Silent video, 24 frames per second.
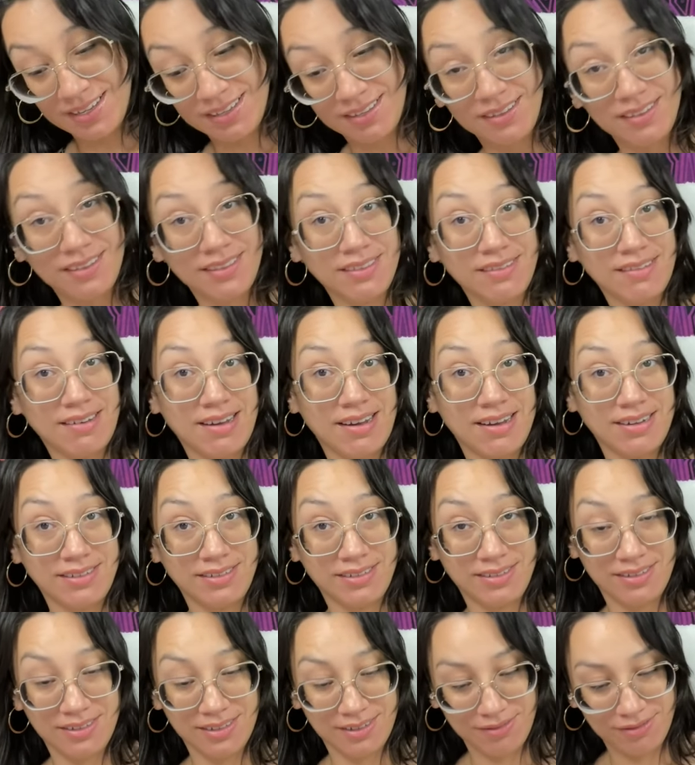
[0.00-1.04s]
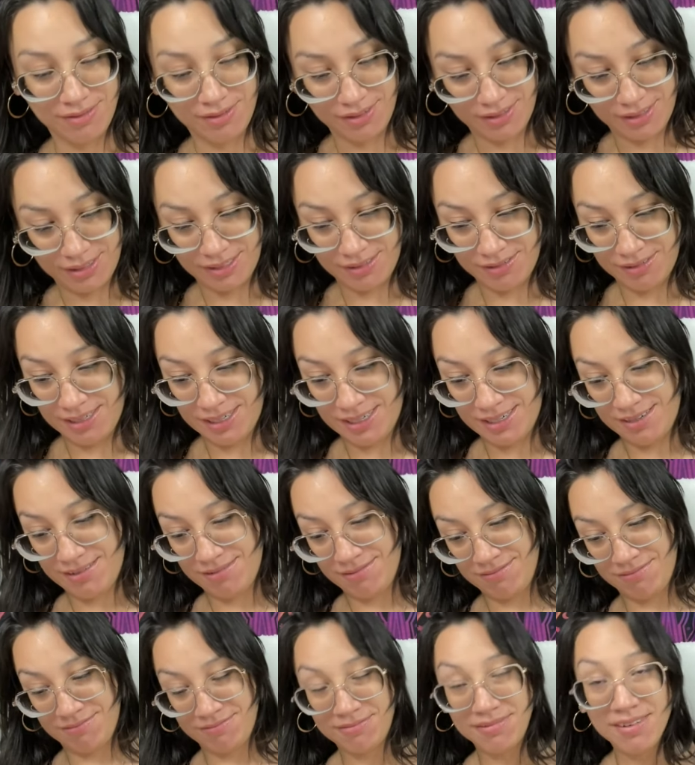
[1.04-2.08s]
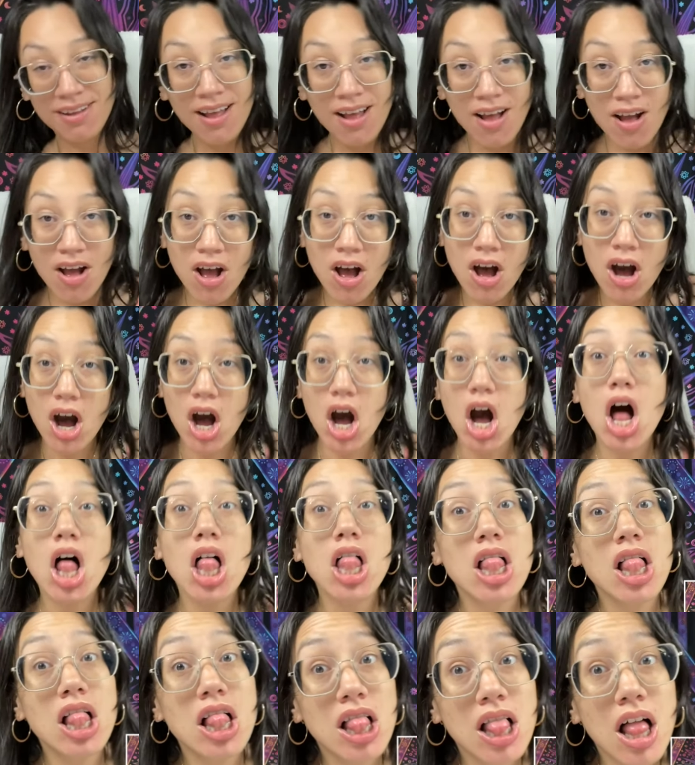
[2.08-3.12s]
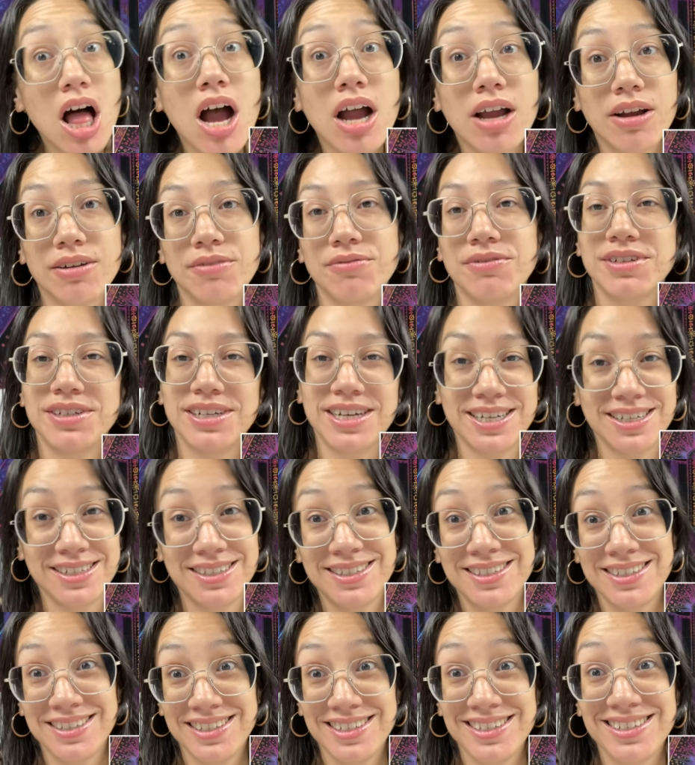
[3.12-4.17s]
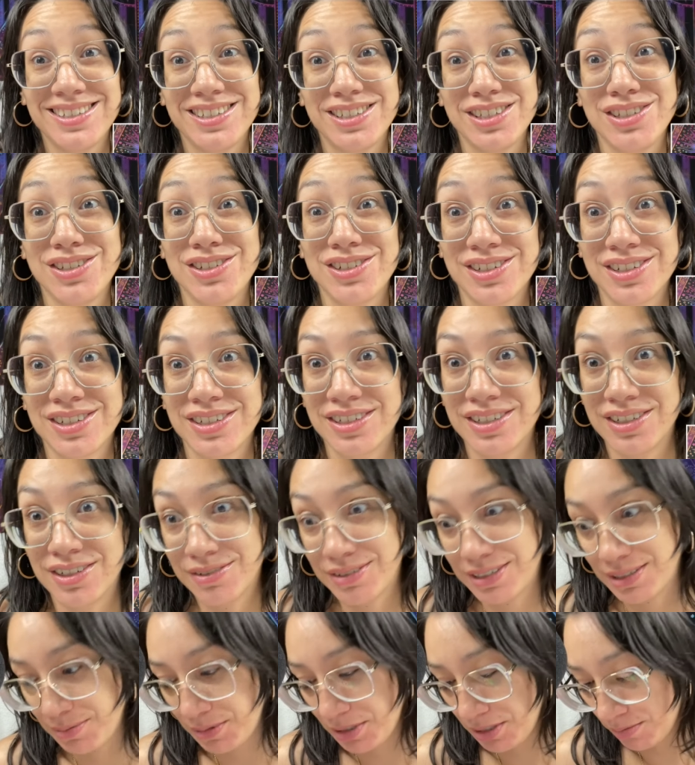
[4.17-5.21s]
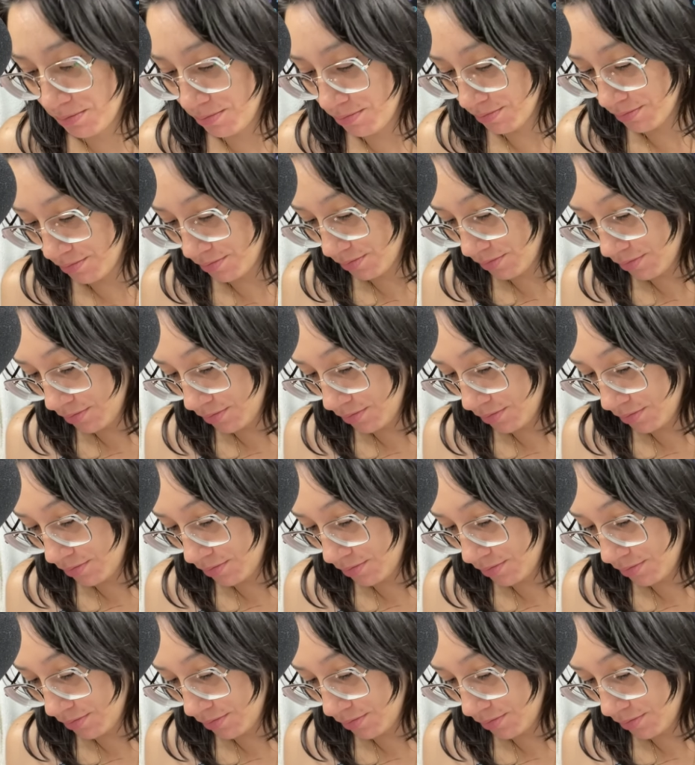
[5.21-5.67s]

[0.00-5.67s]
got a lot of stuff going on right now. Oh, and when you guys see these, you're gonna know what I mean.